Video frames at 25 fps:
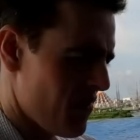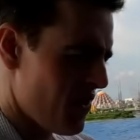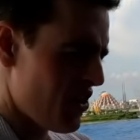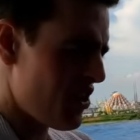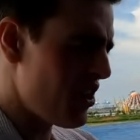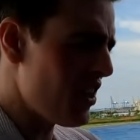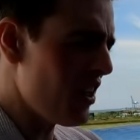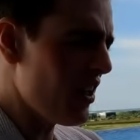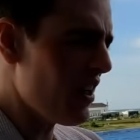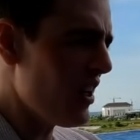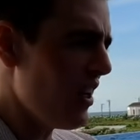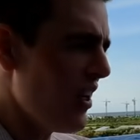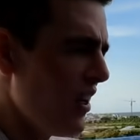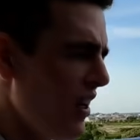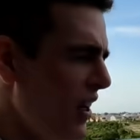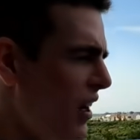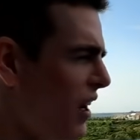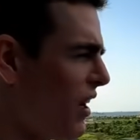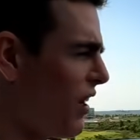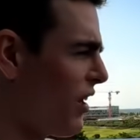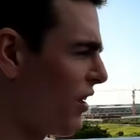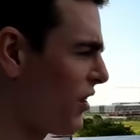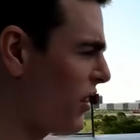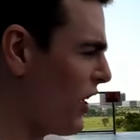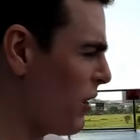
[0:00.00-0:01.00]
seating
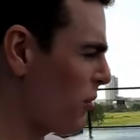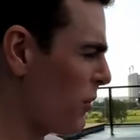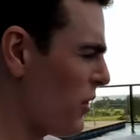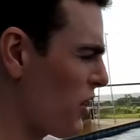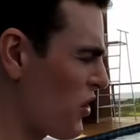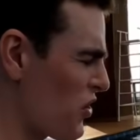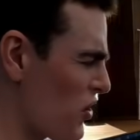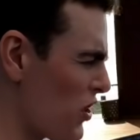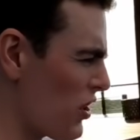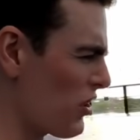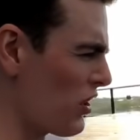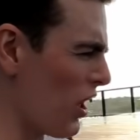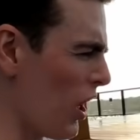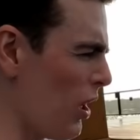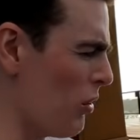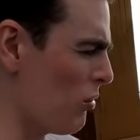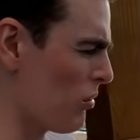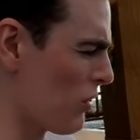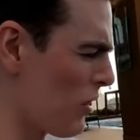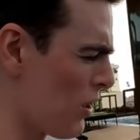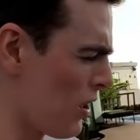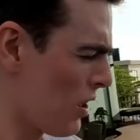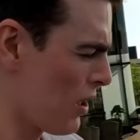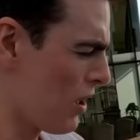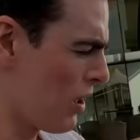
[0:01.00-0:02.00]
area that I'm going to sit
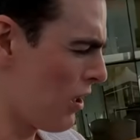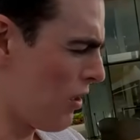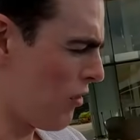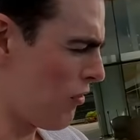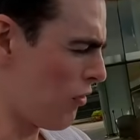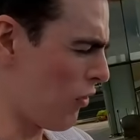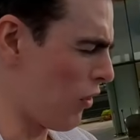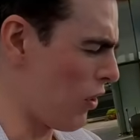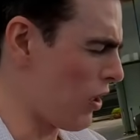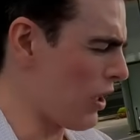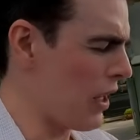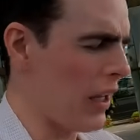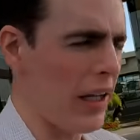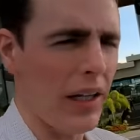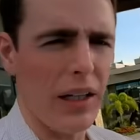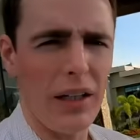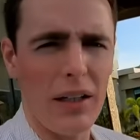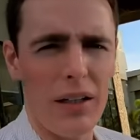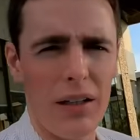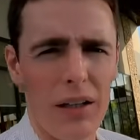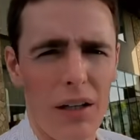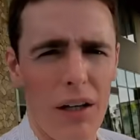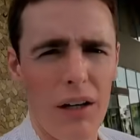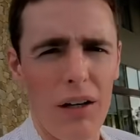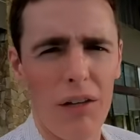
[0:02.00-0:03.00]
down for like
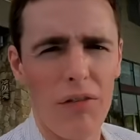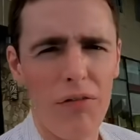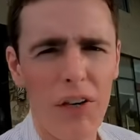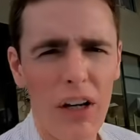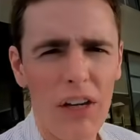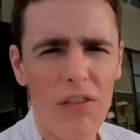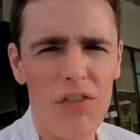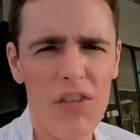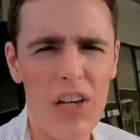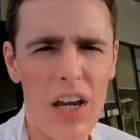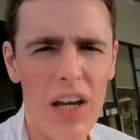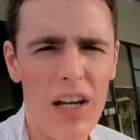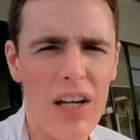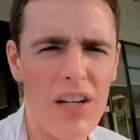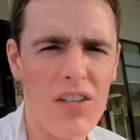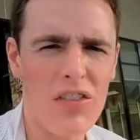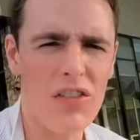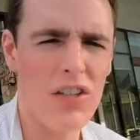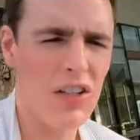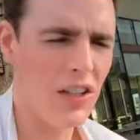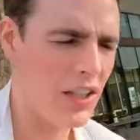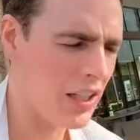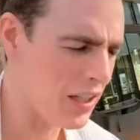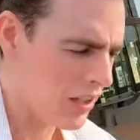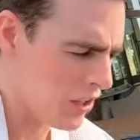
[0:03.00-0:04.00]
five
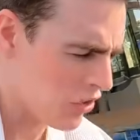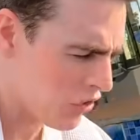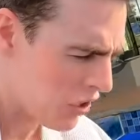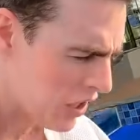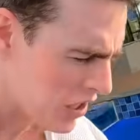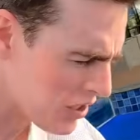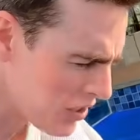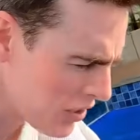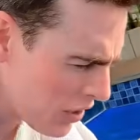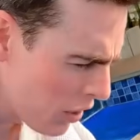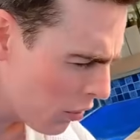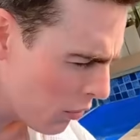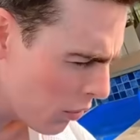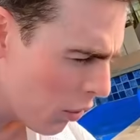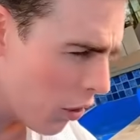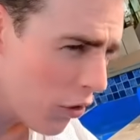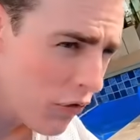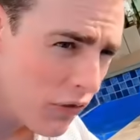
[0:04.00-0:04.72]
seconds to take the dressing gown